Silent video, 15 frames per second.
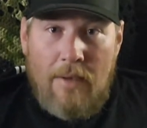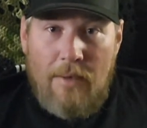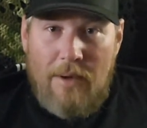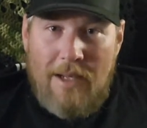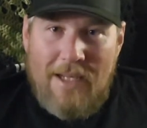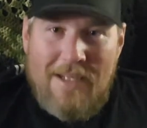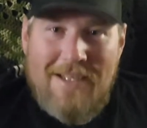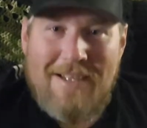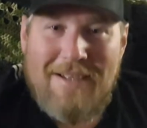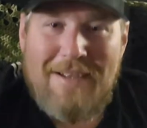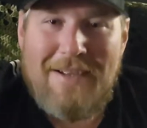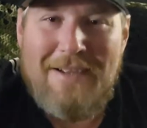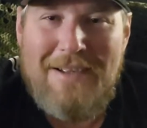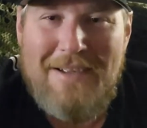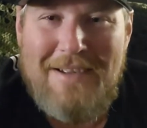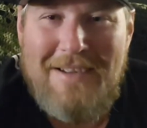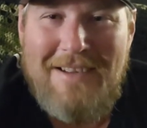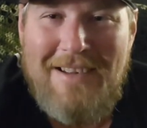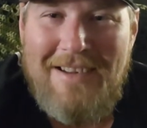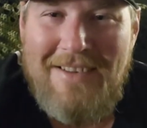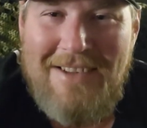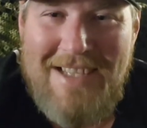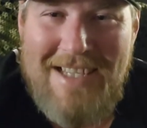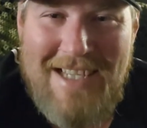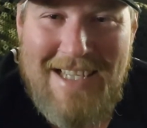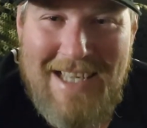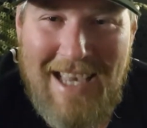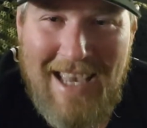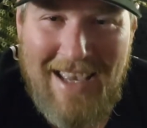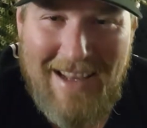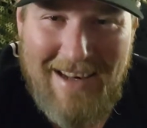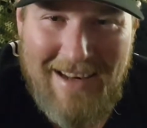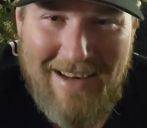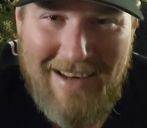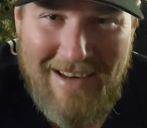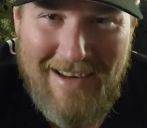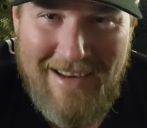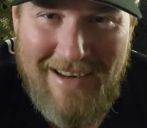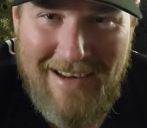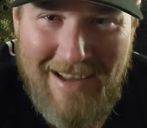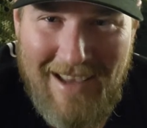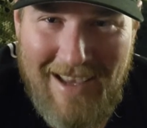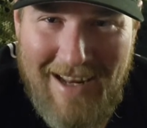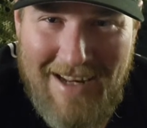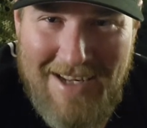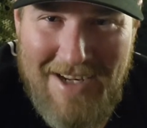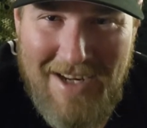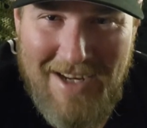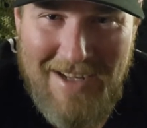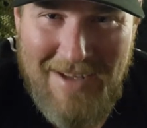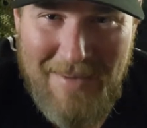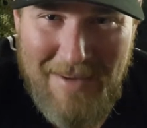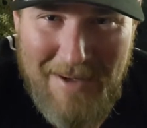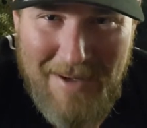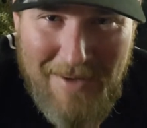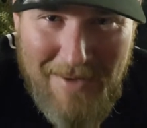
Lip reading: What's he saying? I gotta check something